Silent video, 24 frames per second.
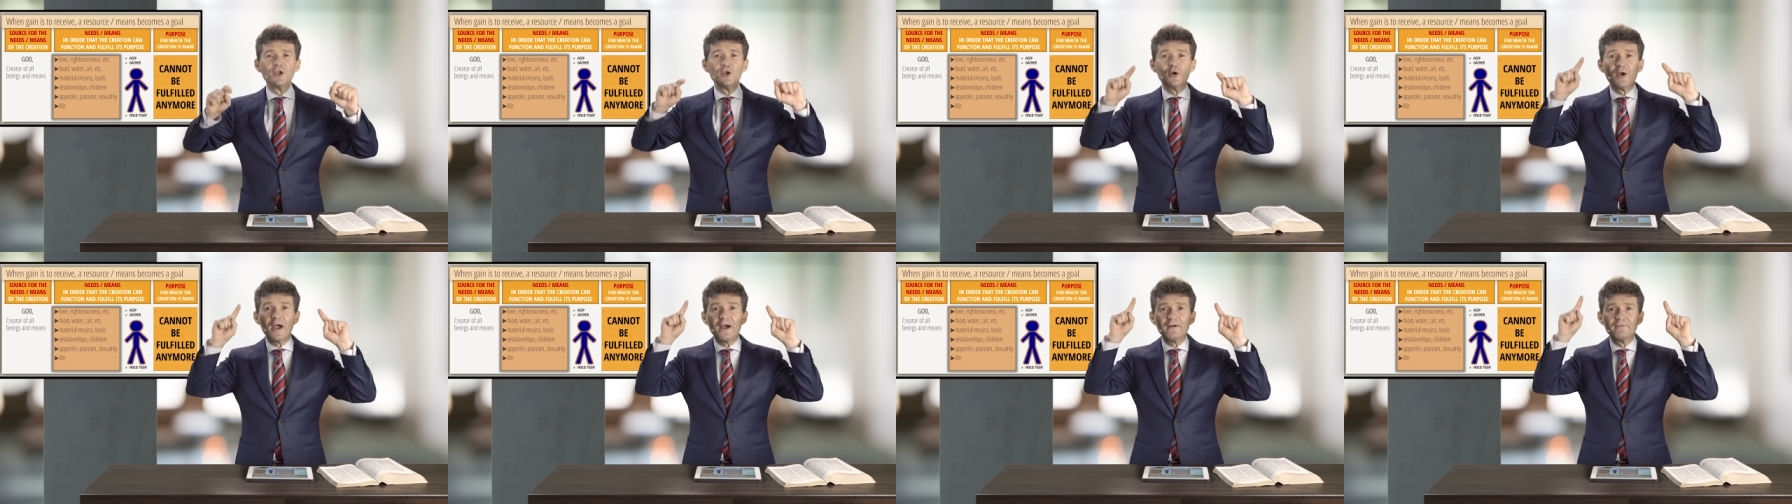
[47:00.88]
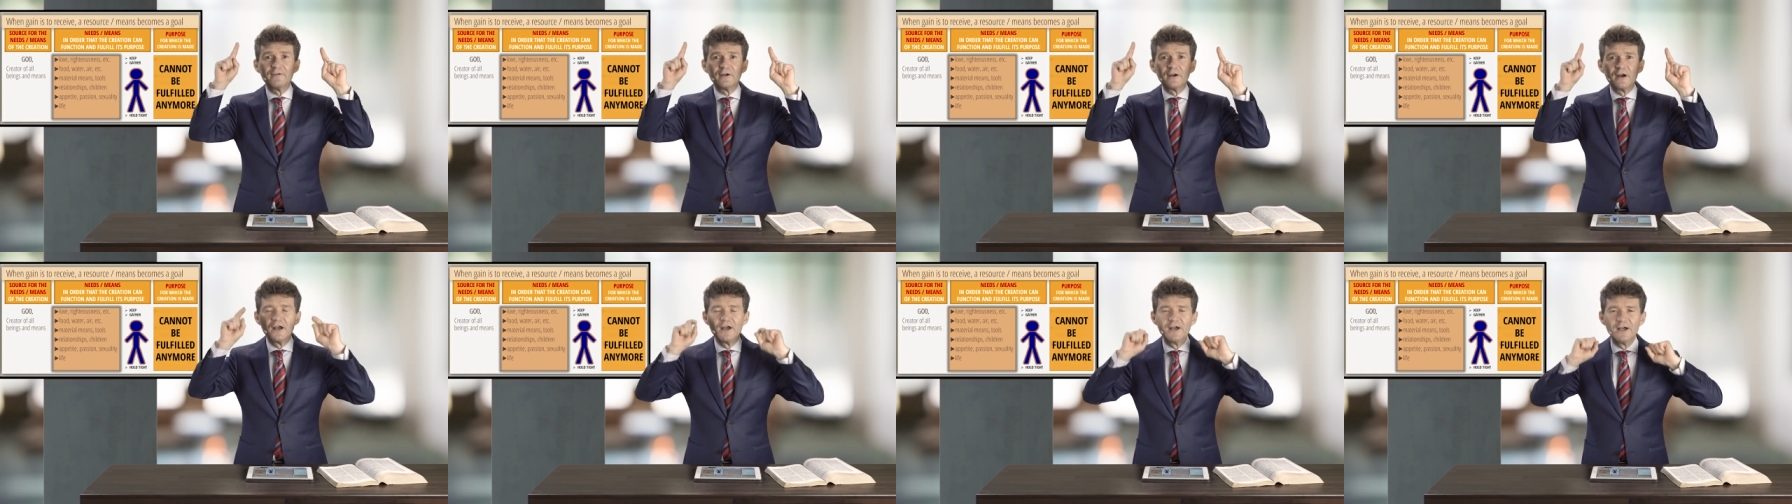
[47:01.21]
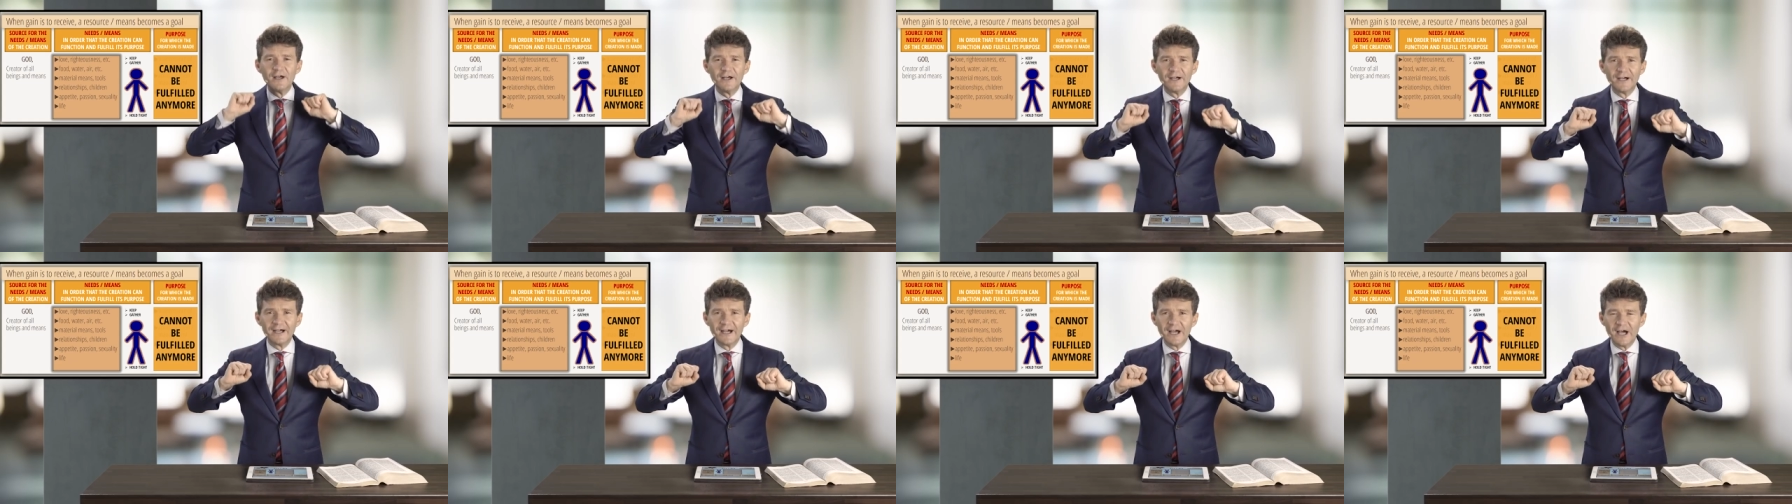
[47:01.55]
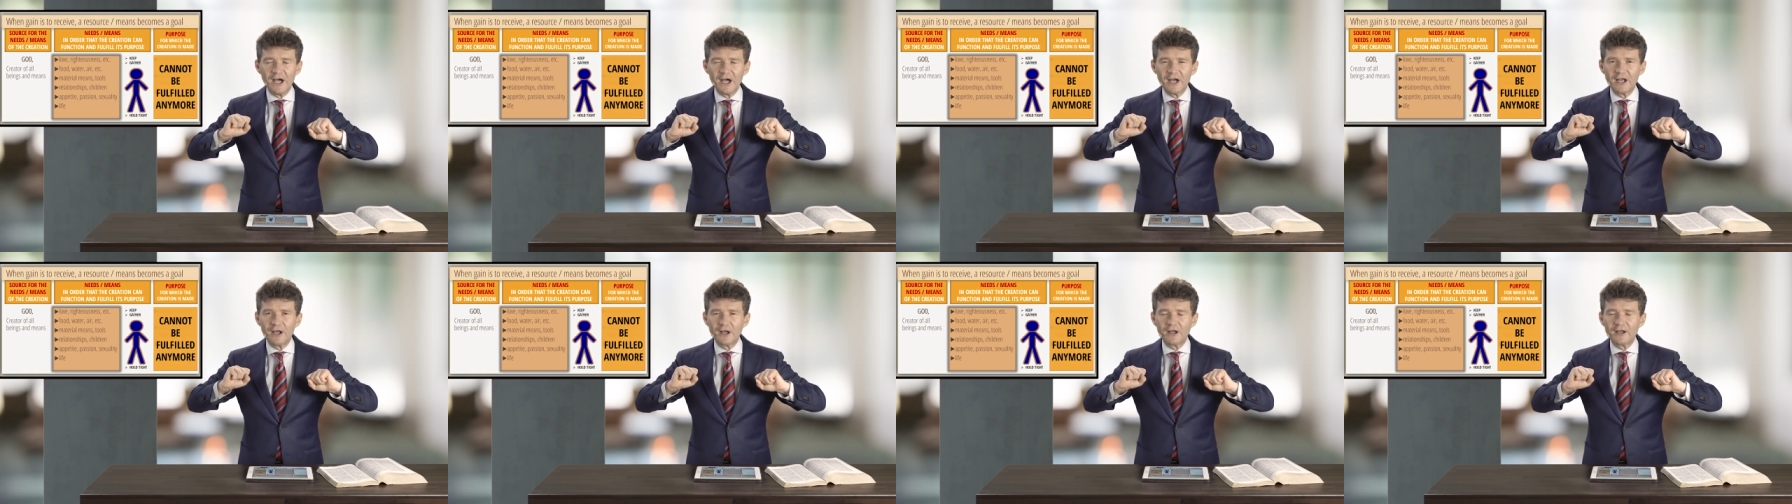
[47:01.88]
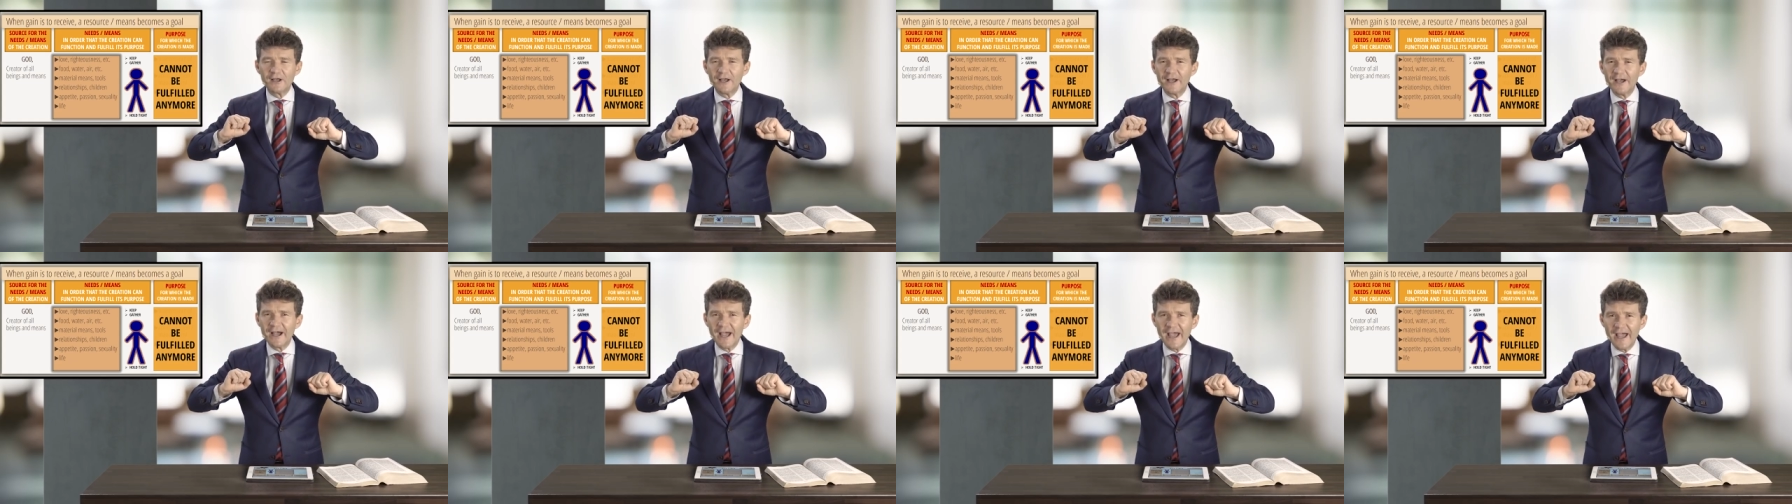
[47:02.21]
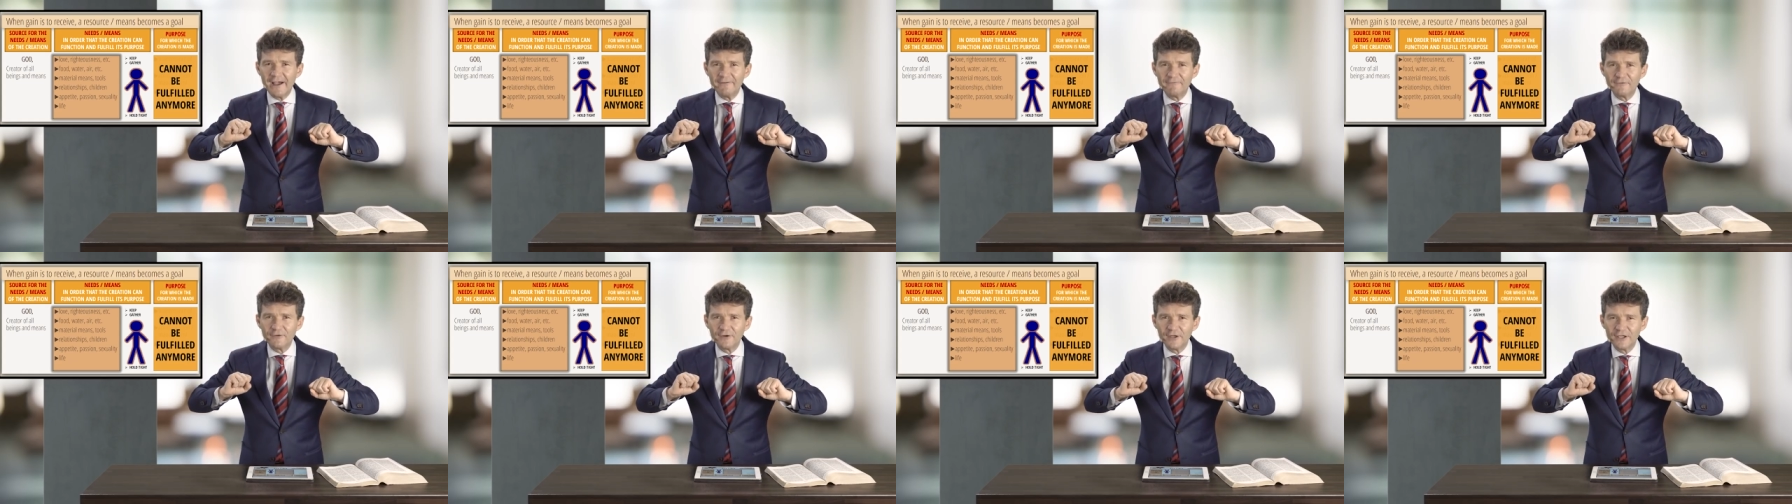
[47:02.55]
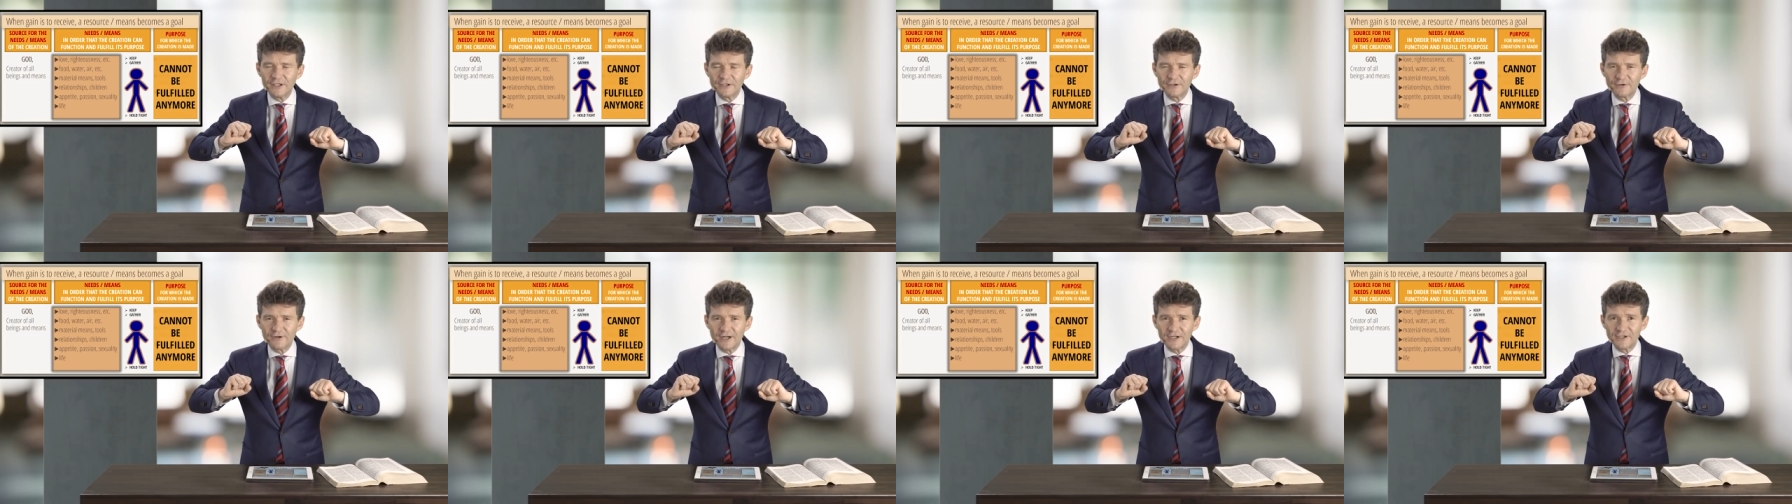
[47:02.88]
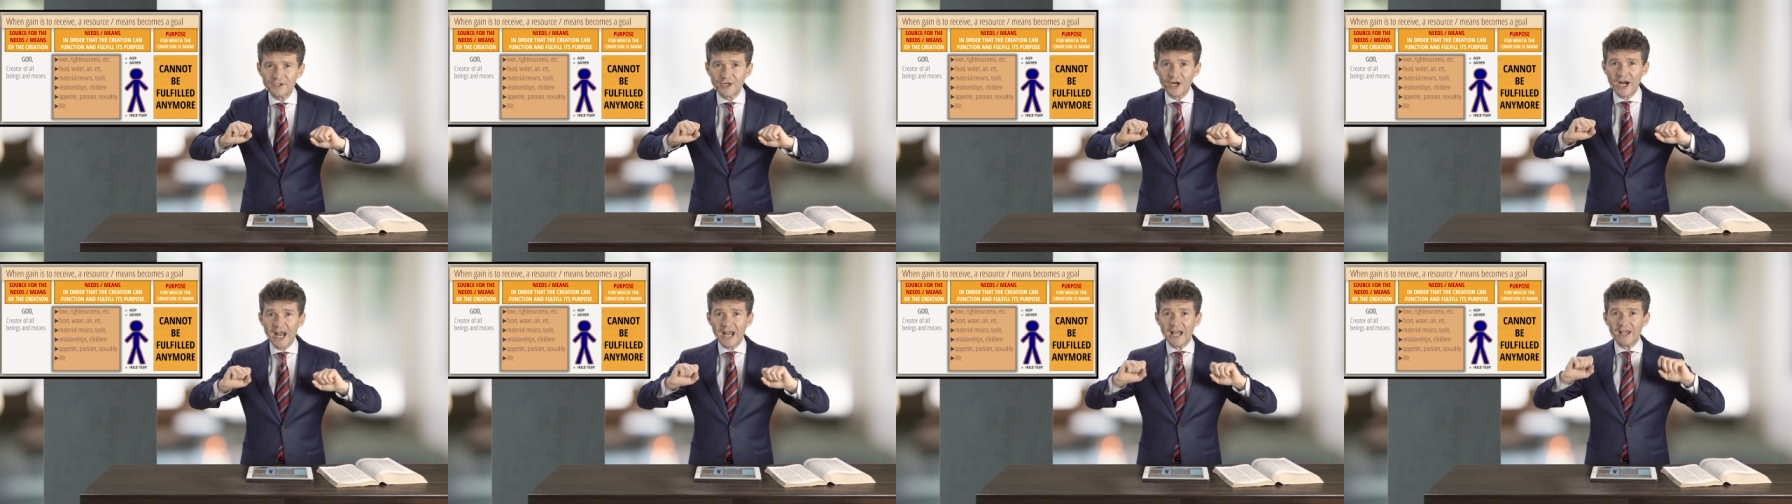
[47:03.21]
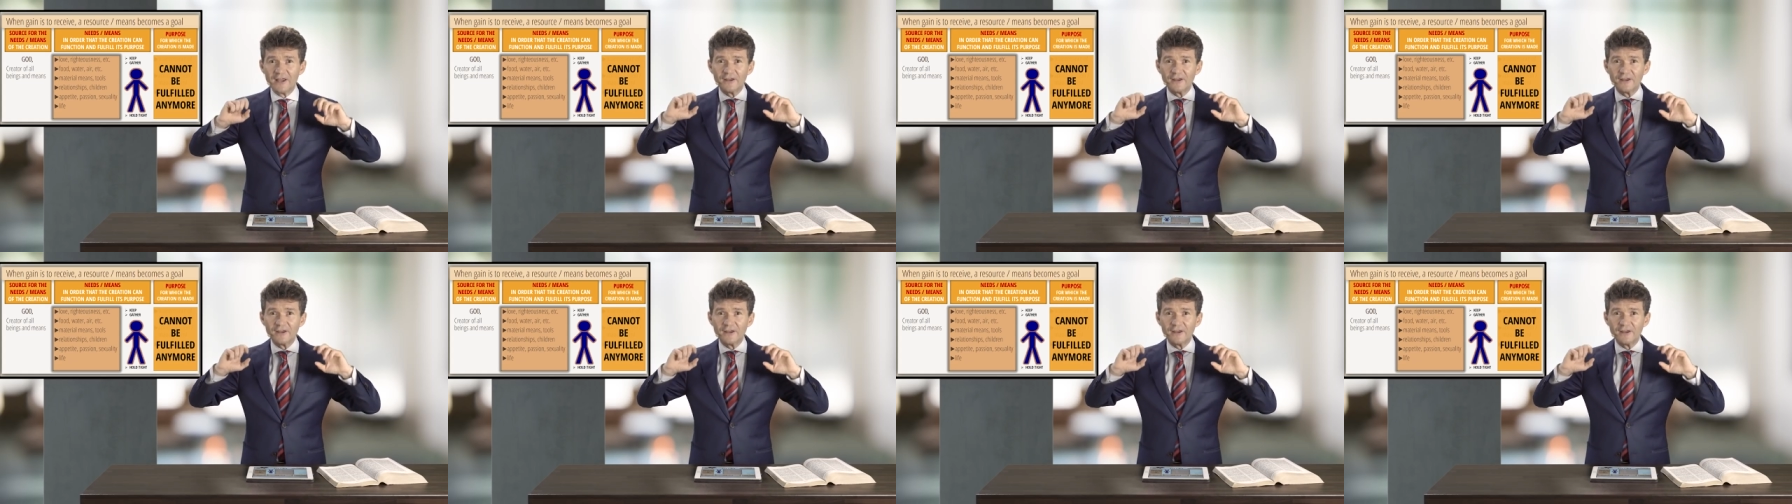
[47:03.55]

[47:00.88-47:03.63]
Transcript: you have a heavenly treasure.